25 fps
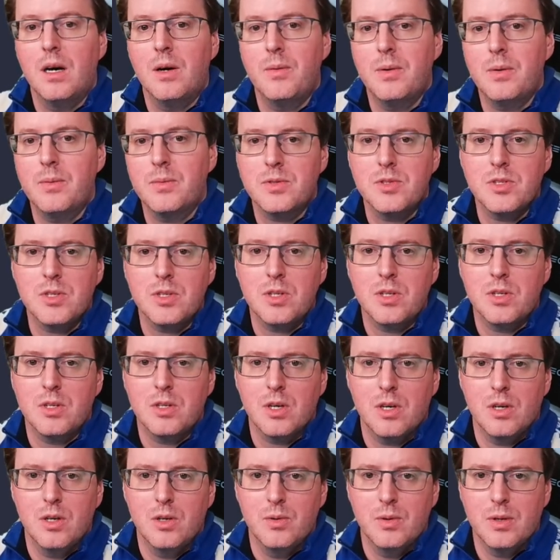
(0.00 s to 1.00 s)
We want to
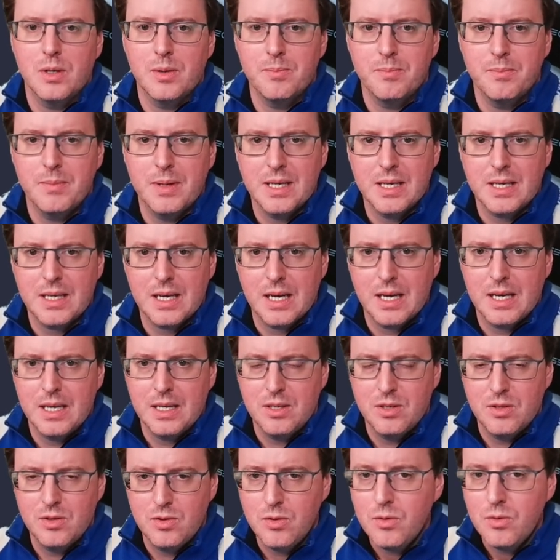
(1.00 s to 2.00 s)
go and make a
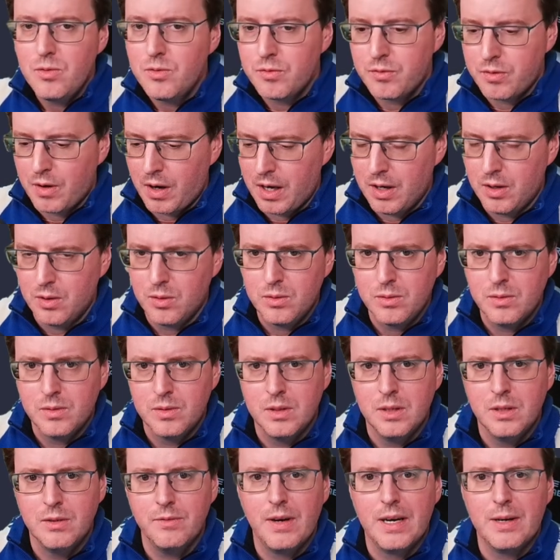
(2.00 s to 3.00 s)
new file.
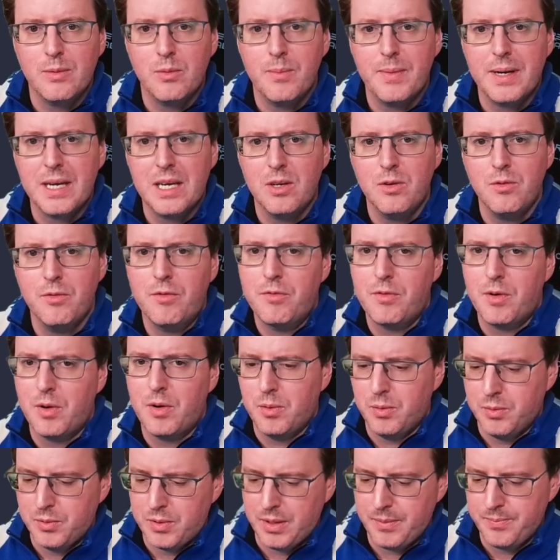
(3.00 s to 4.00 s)
In fact, we'll make a new
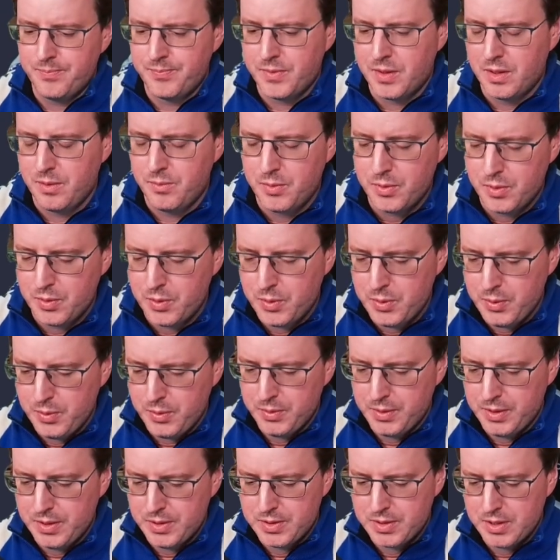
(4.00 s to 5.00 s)
folder and we'll
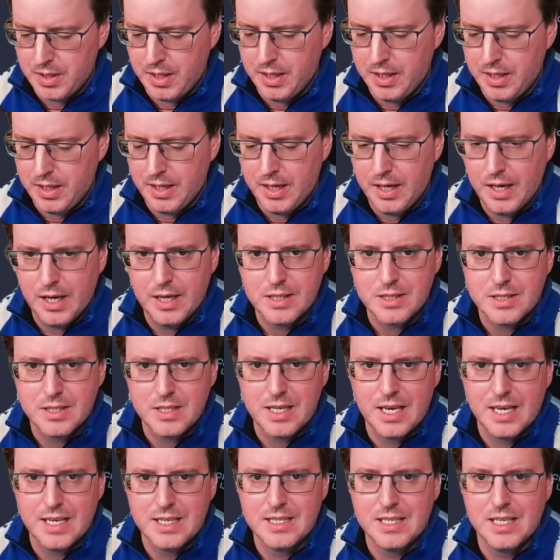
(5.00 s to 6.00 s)
call this
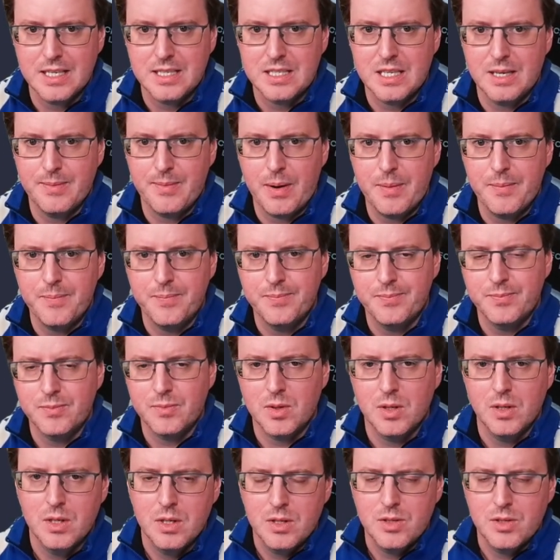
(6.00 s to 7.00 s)
CSS demo,
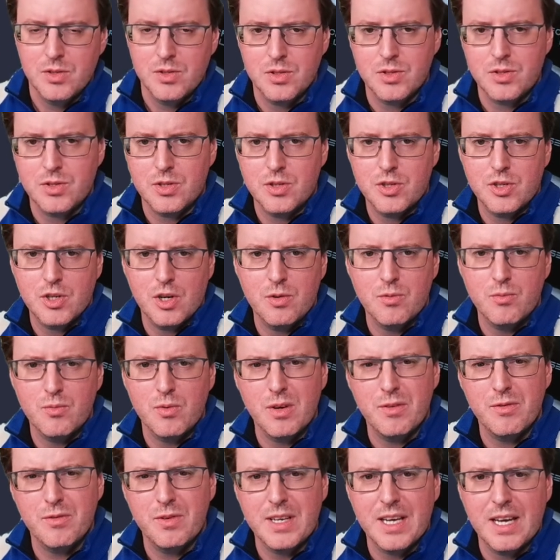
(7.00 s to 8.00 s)
just to show
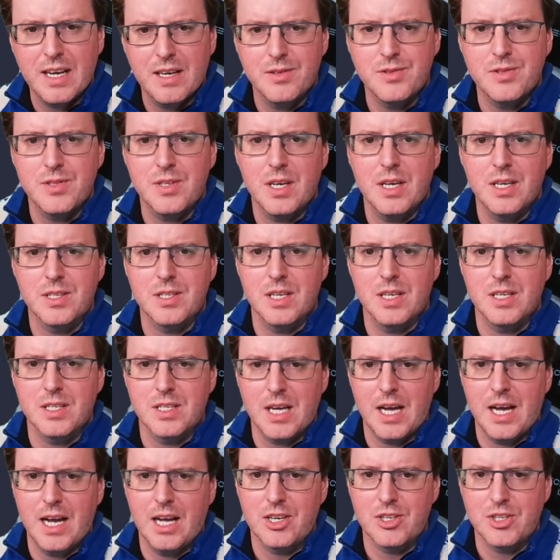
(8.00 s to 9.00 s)
roughly how CSS
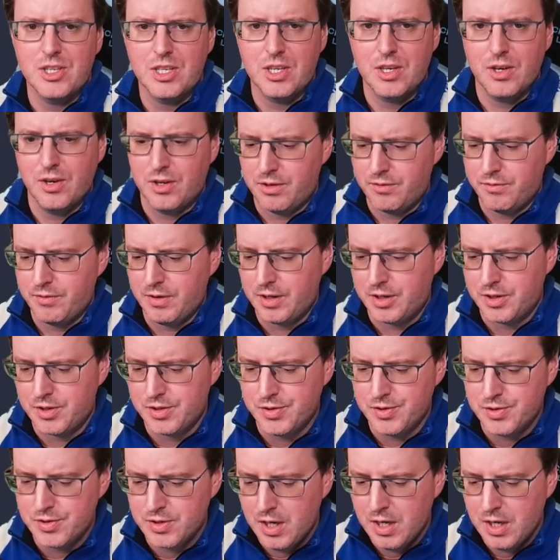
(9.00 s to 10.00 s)
actually kind of
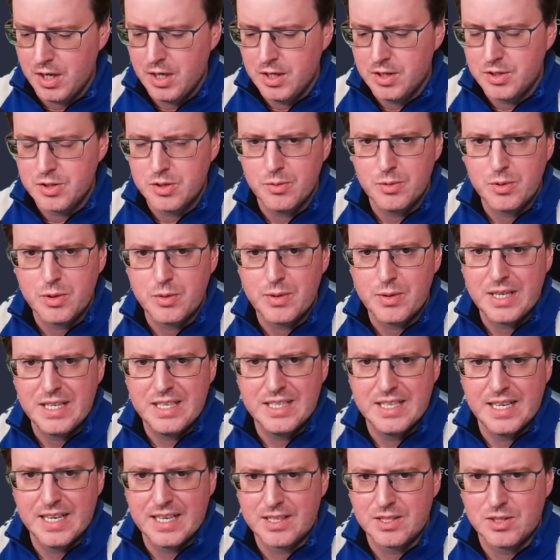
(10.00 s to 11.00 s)
functions. So we'll do an
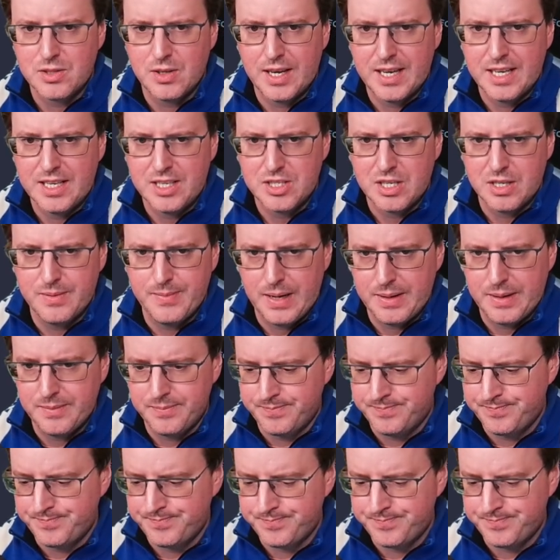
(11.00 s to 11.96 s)
index.html.